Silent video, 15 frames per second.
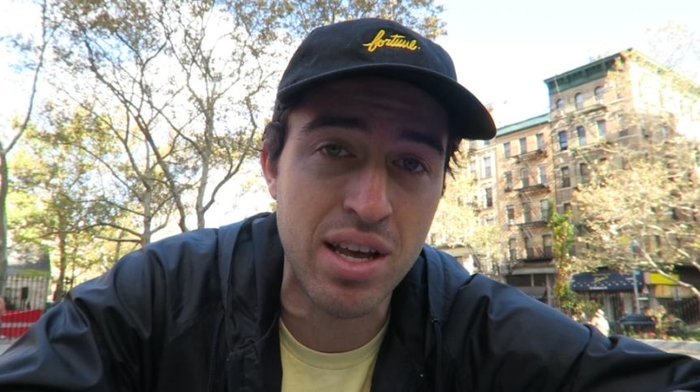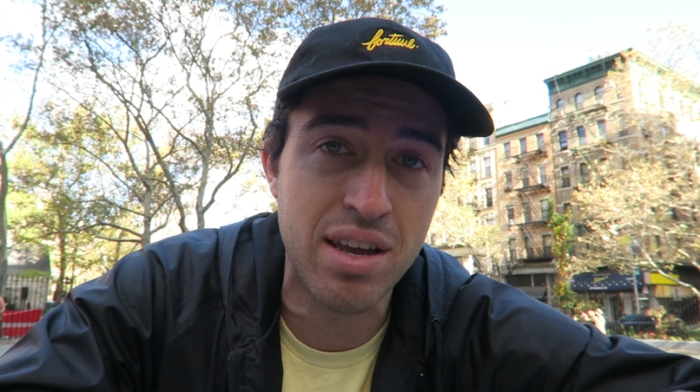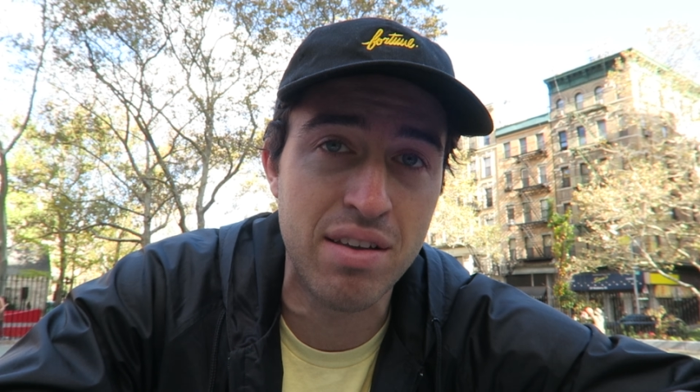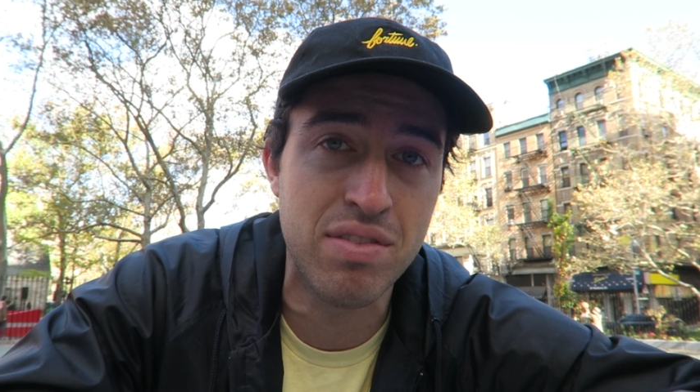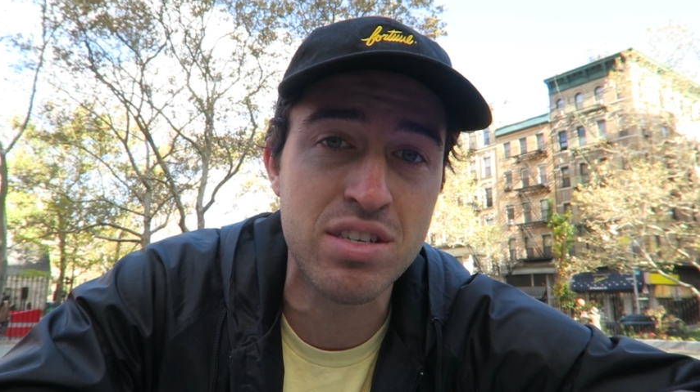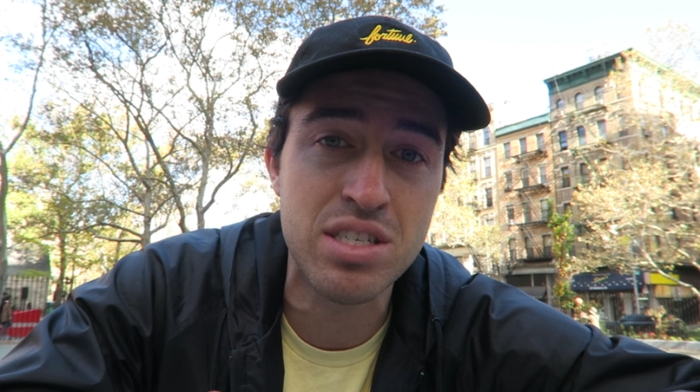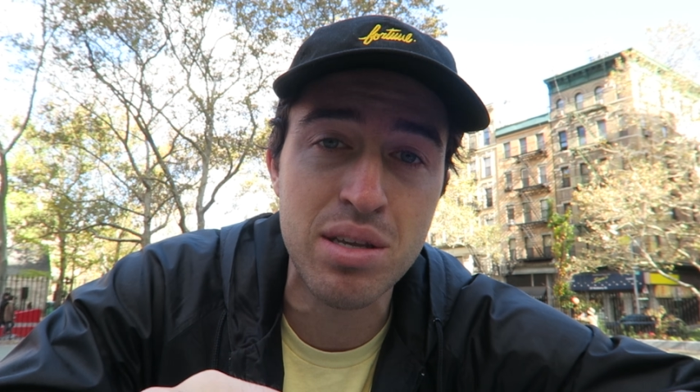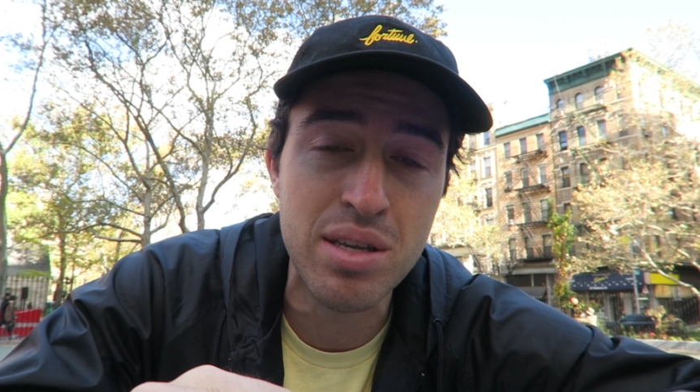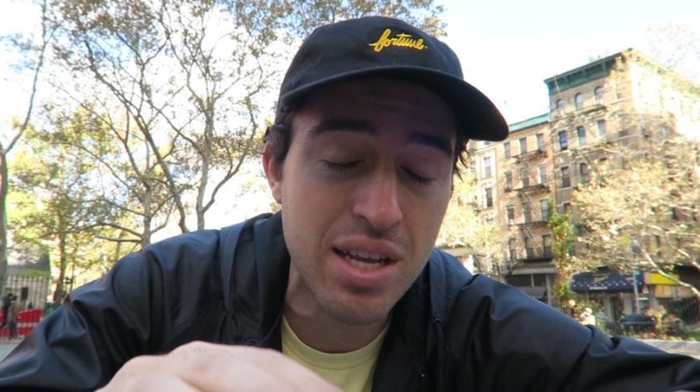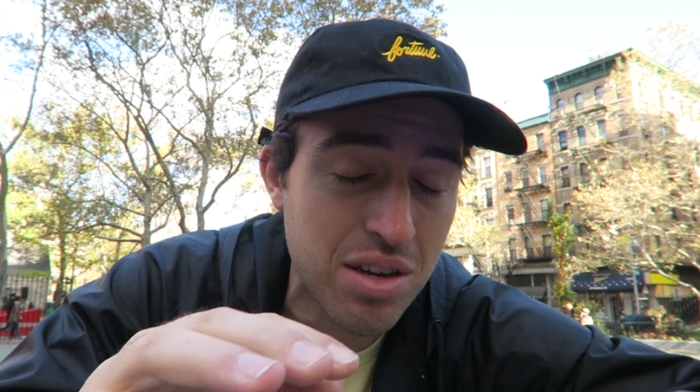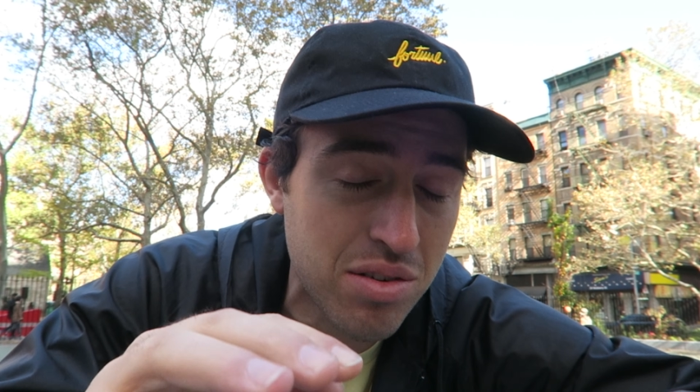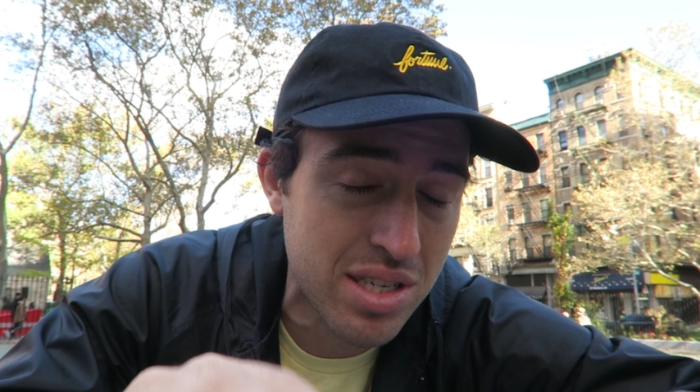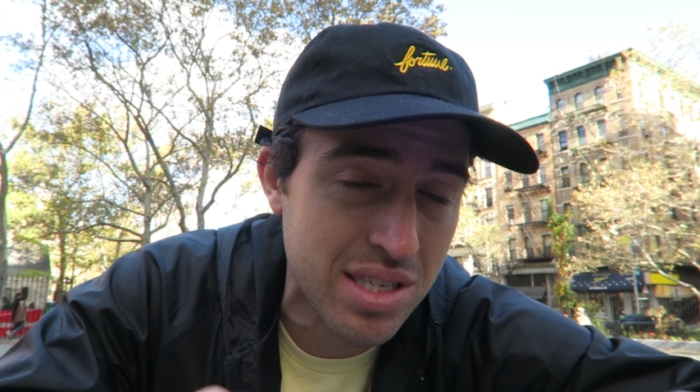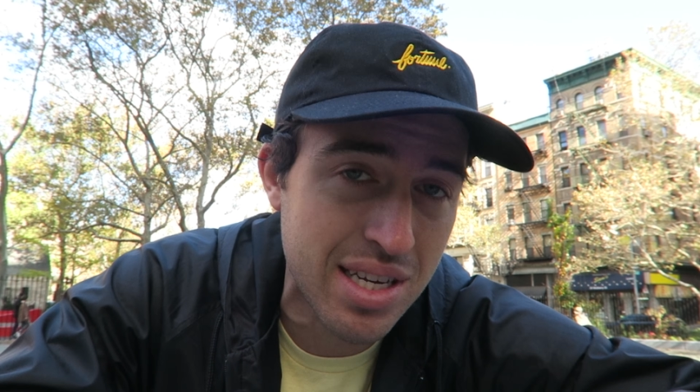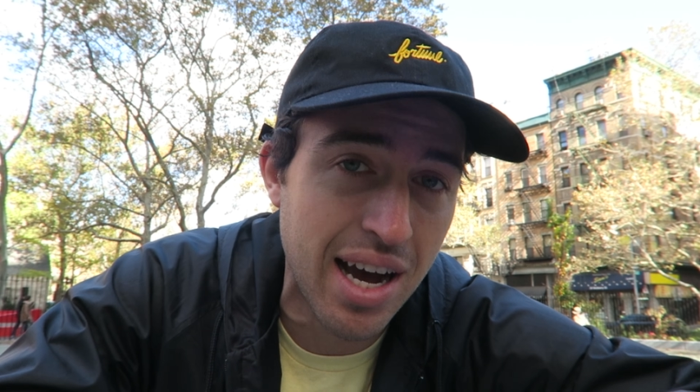life, there's something that
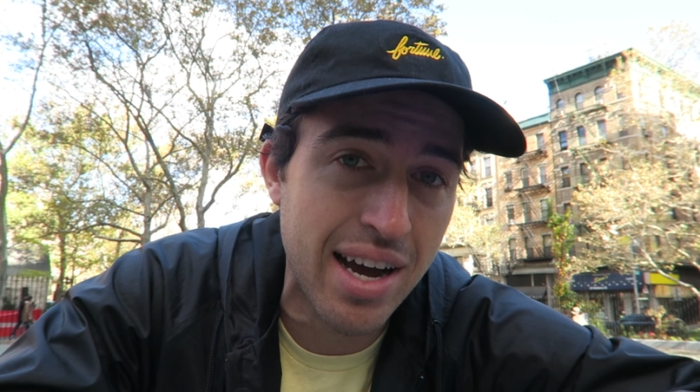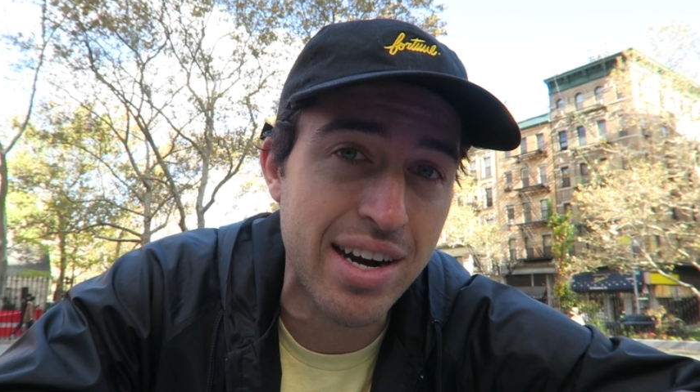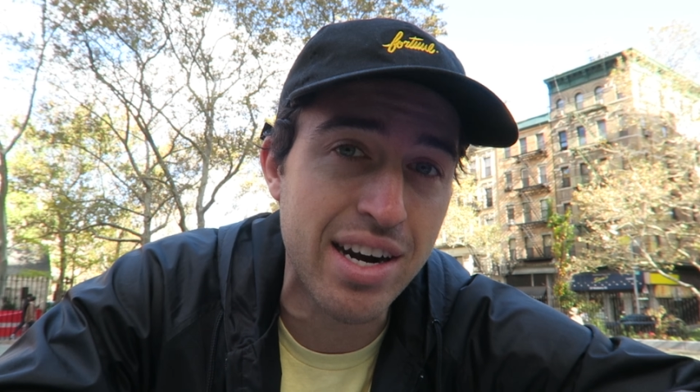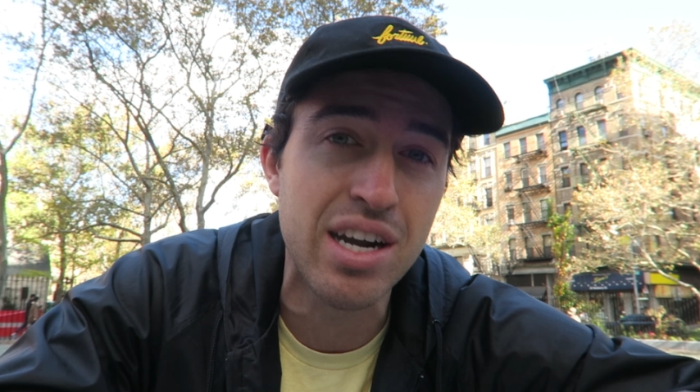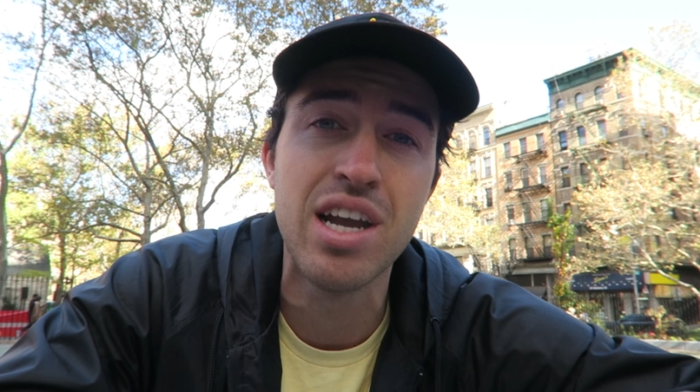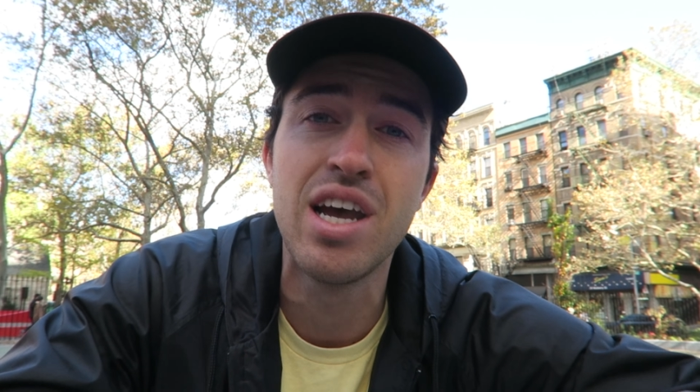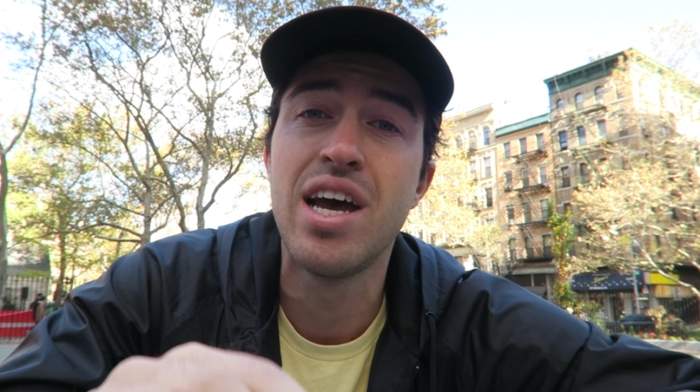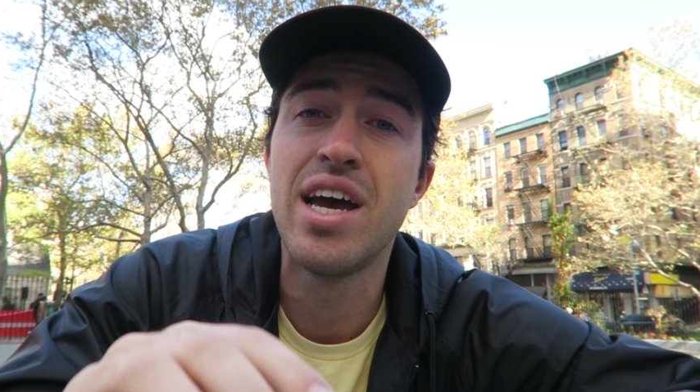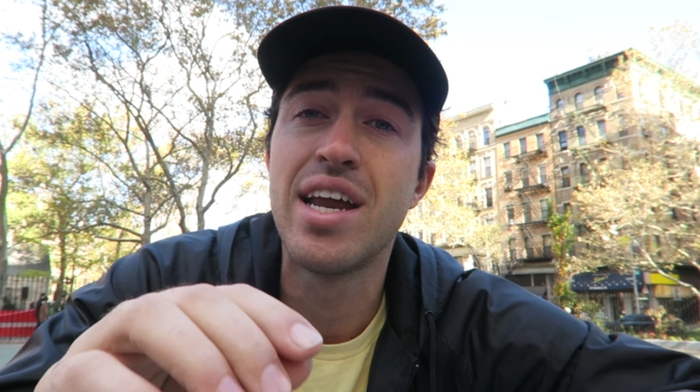you desire,